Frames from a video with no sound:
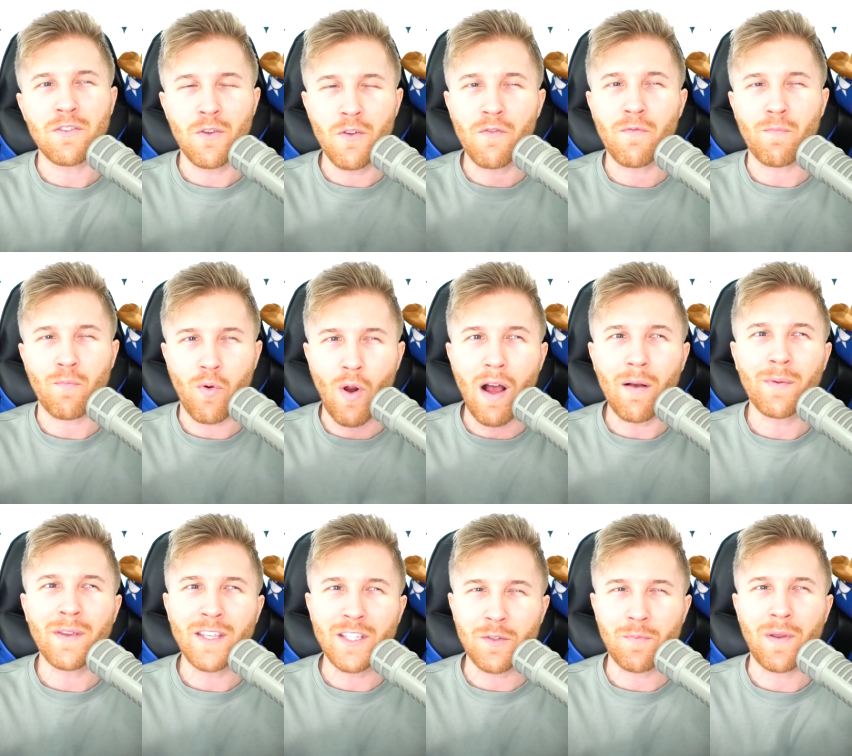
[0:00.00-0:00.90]
you've
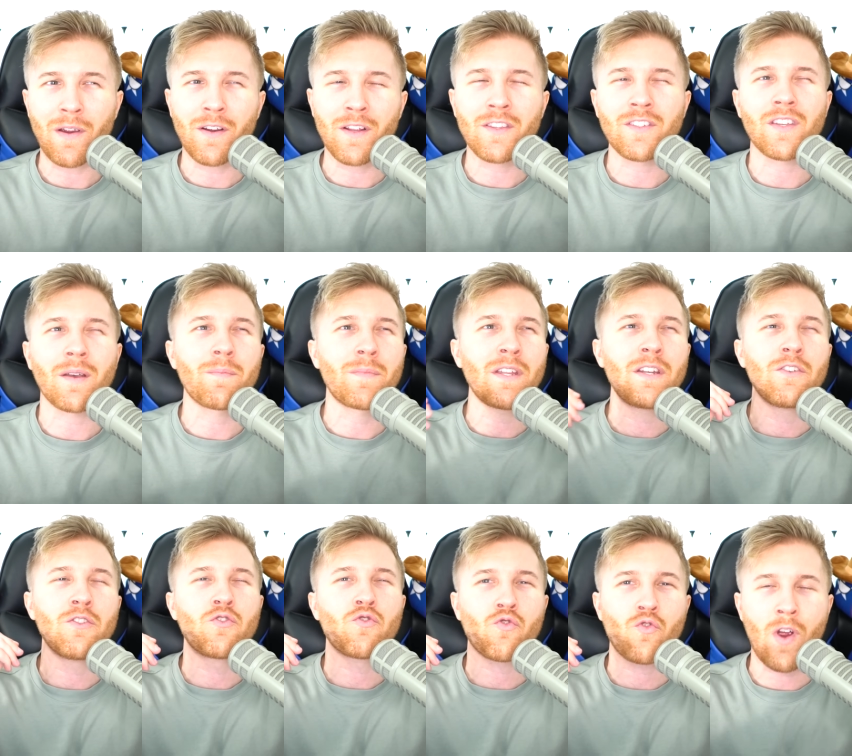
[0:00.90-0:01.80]
probably experienced
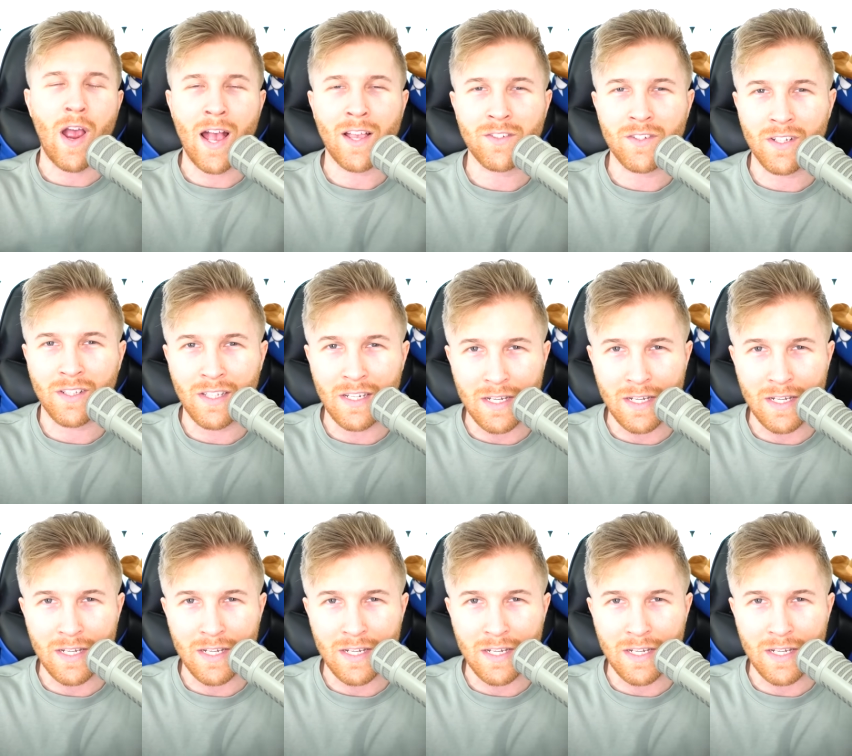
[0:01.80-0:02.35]
something drastically